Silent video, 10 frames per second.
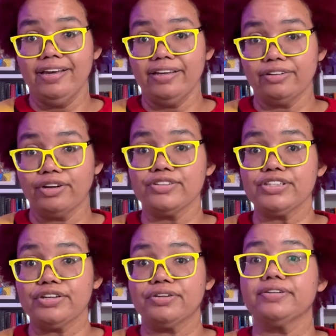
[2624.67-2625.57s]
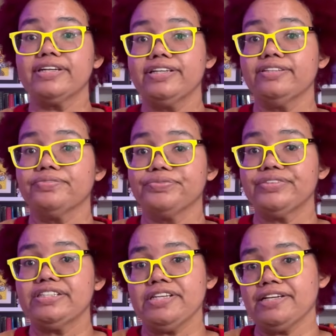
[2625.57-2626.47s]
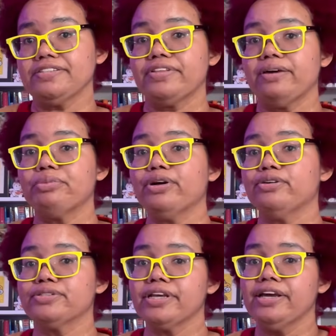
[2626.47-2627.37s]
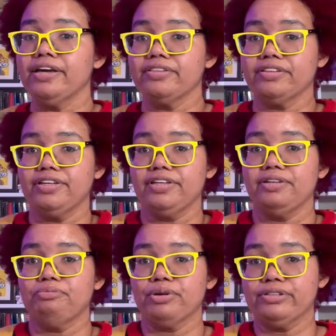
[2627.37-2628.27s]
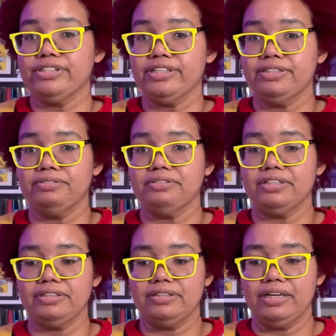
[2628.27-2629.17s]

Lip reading: And also in the text of that post, the person